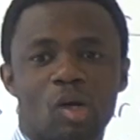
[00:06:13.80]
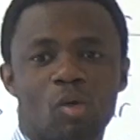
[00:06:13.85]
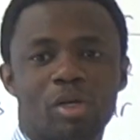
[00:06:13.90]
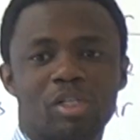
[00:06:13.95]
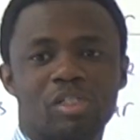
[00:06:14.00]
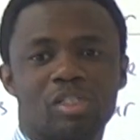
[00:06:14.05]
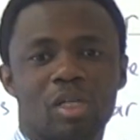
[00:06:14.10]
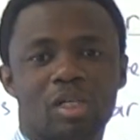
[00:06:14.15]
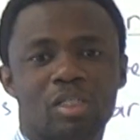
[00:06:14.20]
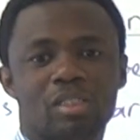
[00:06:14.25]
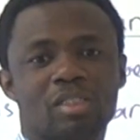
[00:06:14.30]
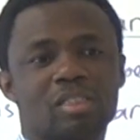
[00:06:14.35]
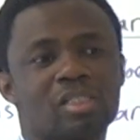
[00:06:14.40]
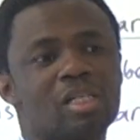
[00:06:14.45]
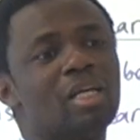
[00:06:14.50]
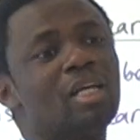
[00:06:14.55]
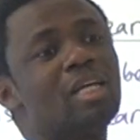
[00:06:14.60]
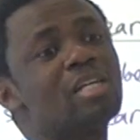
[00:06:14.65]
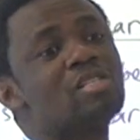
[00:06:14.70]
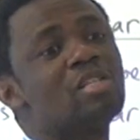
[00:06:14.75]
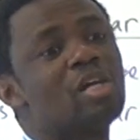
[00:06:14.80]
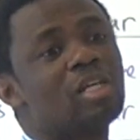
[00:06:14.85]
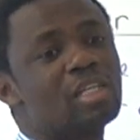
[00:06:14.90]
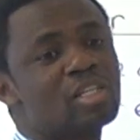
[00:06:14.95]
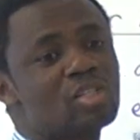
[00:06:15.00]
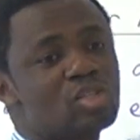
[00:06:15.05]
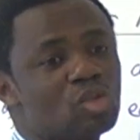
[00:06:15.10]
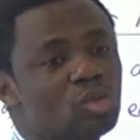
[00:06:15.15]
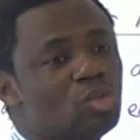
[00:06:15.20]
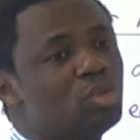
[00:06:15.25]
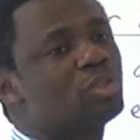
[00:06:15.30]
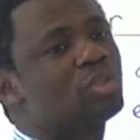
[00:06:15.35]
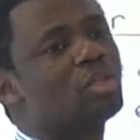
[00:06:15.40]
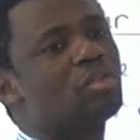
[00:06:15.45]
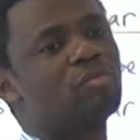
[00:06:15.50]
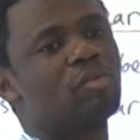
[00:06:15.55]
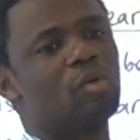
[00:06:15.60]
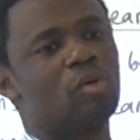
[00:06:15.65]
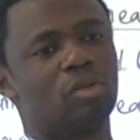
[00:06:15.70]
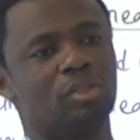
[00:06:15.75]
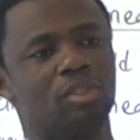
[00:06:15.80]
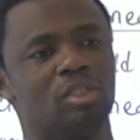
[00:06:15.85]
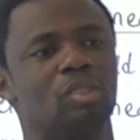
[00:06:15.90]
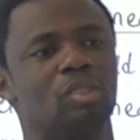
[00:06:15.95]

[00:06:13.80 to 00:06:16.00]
equations, it's not a solution for